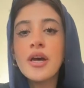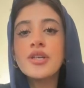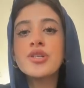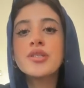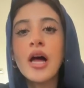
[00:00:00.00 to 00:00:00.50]

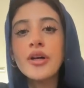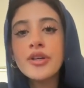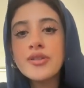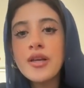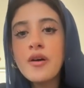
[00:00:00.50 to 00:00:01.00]
just tell
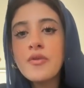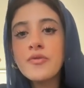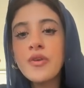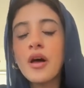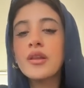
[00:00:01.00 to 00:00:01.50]

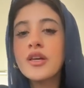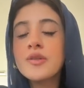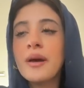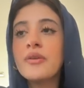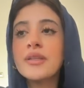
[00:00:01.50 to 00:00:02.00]
yourself, Allah
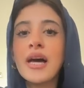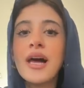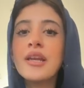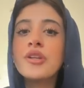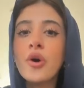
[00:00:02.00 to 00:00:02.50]
subhanahu wa
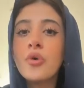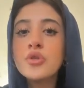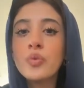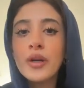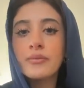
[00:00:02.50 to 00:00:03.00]
ta'ala
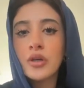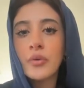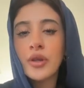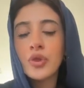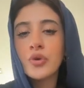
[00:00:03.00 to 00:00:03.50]
knows what I'm
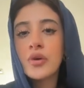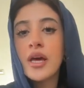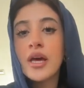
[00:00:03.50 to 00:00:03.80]
going through. He's